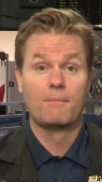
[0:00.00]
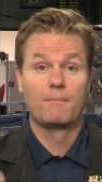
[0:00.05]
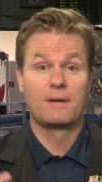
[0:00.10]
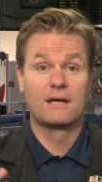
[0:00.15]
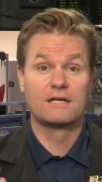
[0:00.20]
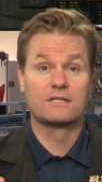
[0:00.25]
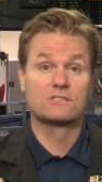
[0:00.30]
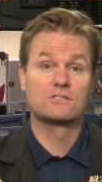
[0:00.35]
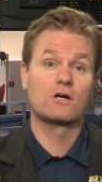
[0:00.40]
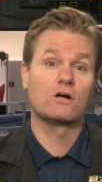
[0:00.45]

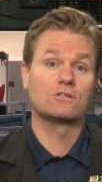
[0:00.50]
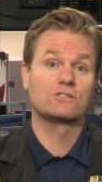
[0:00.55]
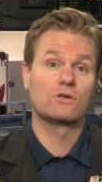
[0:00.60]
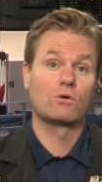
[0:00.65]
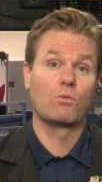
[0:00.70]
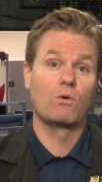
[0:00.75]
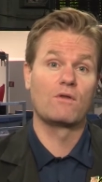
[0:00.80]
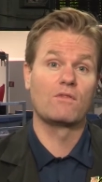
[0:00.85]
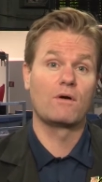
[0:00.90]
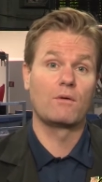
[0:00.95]
but it is
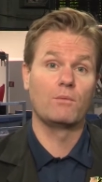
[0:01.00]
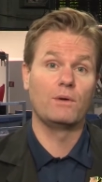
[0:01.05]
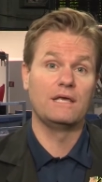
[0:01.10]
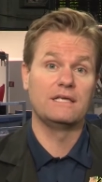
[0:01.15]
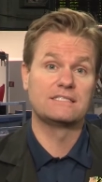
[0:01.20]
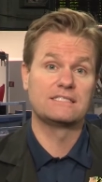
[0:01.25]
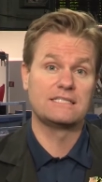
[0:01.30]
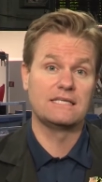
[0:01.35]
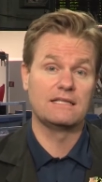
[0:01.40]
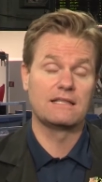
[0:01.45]
also one that
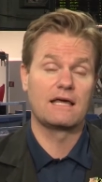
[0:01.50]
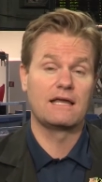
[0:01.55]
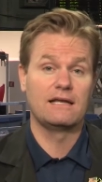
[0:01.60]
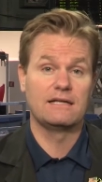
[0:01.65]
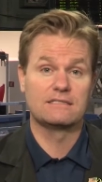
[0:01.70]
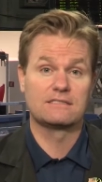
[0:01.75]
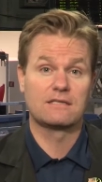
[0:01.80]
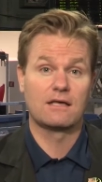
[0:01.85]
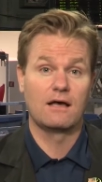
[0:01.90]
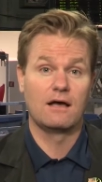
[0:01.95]
we see that
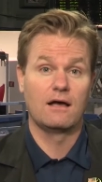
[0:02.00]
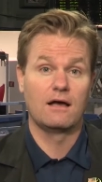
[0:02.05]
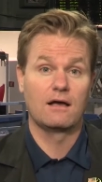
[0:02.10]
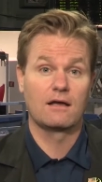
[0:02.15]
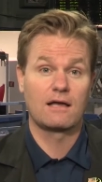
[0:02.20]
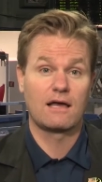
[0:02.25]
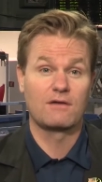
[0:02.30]
is uh,